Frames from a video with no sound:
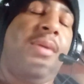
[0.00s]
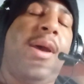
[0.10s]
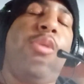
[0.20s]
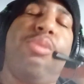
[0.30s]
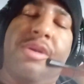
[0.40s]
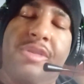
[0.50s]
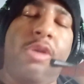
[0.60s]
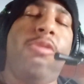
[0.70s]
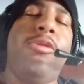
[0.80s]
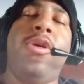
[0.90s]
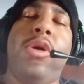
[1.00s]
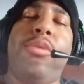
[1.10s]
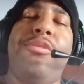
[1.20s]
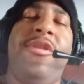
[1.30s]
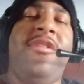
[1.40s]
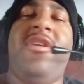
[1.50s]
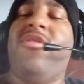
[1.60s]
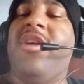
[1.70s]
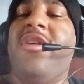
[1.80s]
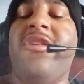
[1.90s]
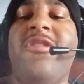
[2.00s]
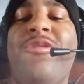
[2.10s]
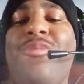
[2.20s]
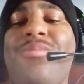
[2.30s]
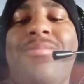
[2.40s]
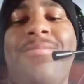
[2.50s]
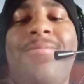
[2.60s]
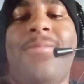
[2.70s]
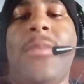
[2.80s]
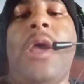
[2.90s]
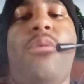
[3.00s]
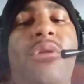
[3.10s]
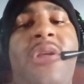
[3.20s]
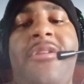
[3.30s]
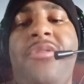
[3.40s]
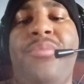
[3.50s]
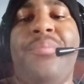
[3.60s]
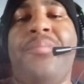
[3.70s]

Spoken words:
I wish Owen Hart was still here. I really do.